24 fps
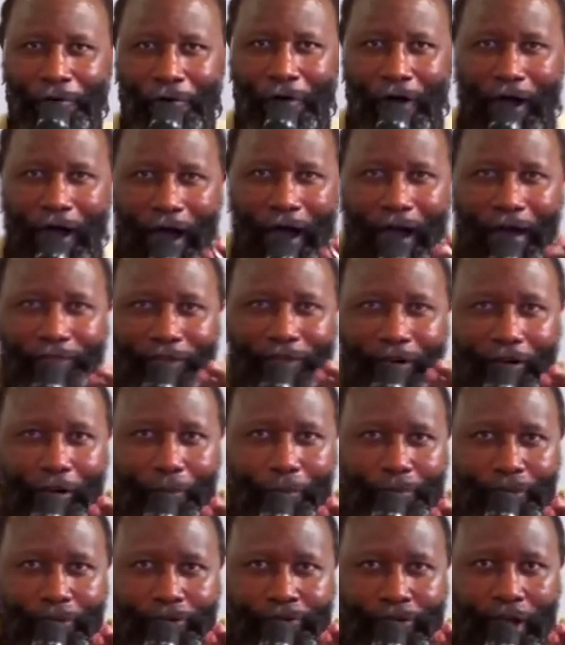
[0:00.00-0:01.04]
You are the
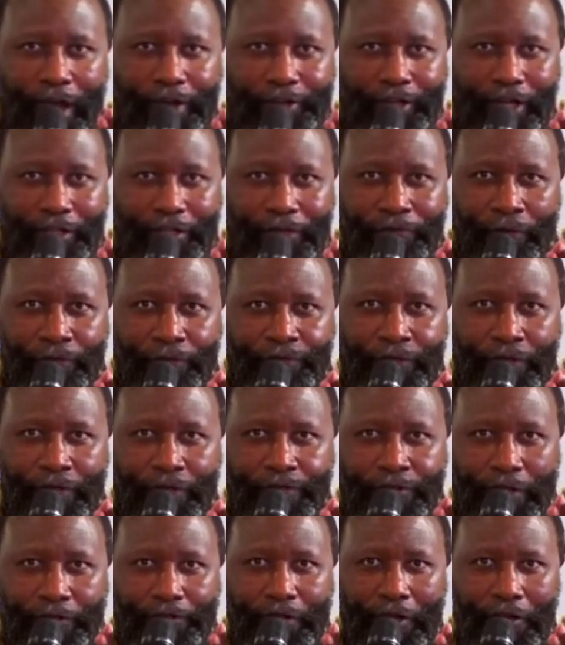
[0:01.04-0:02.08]
representative of
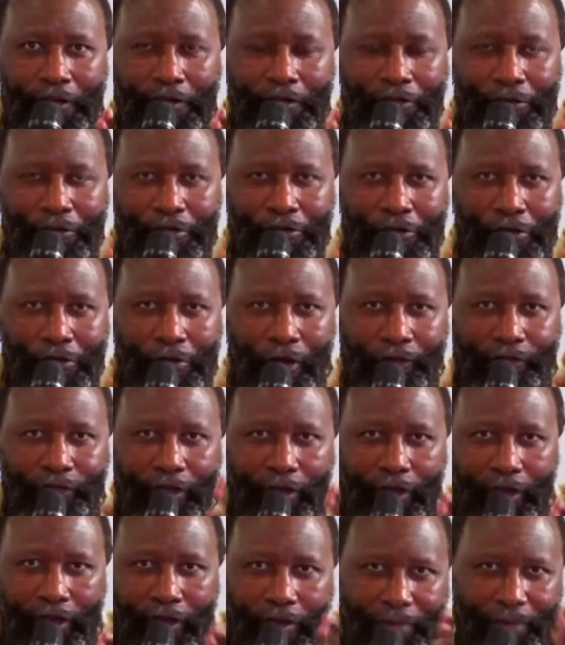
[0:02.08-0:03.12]
Jesus. You are
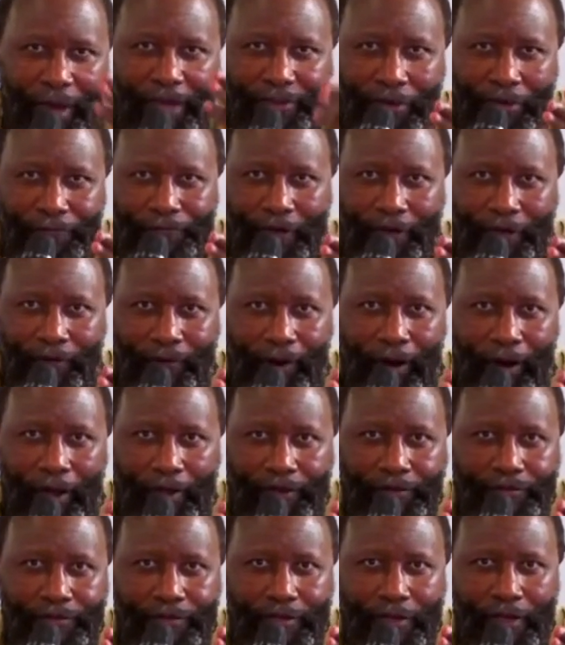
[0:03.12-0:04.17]
the image of the
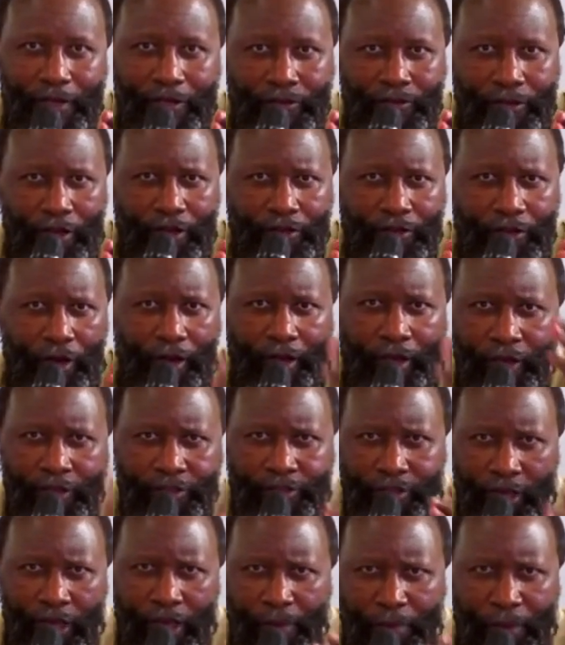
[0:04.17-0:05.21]
Christ. You are
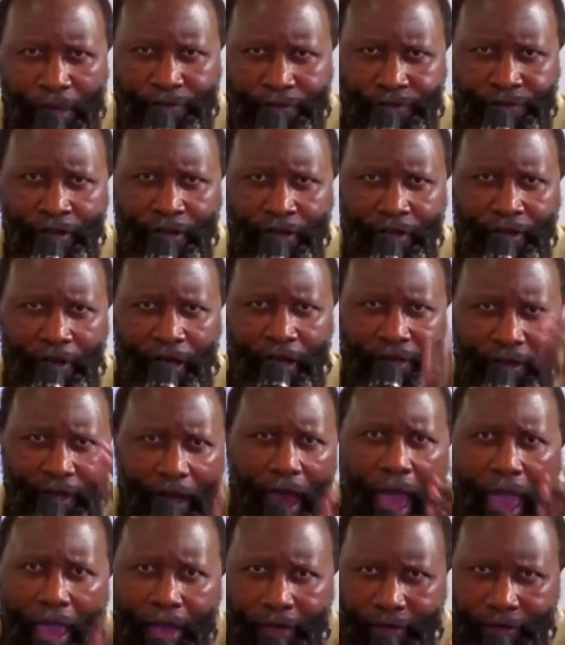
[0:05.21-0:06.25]
his image and
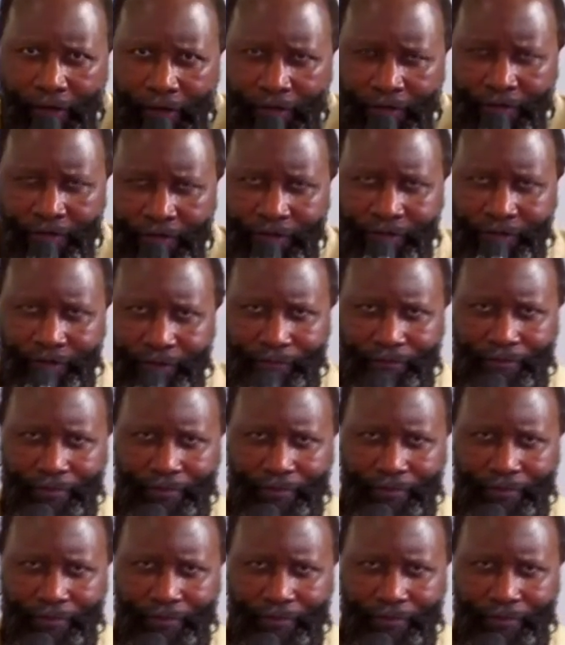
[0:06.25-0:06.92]
likeness.